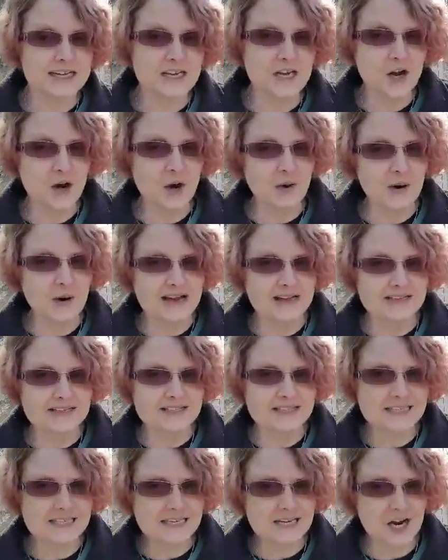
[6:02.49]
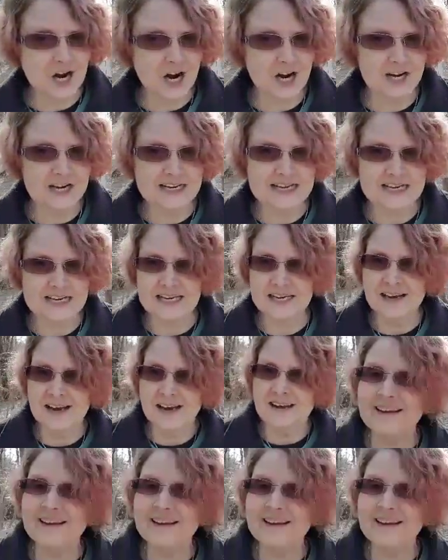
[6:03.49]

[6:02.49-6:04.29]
E-O-S-T-R-E,